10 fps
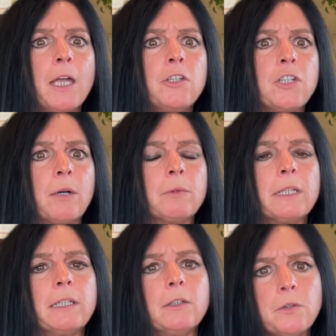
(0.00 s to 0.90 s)

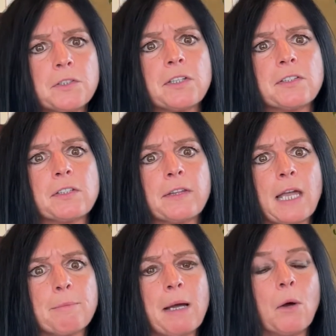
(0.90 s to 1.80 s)
generally loses
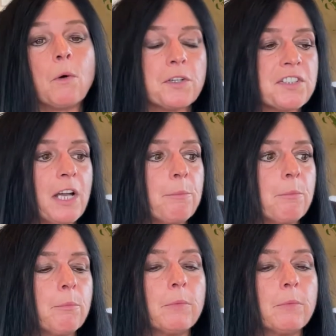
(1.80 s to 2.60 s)
that power, or some,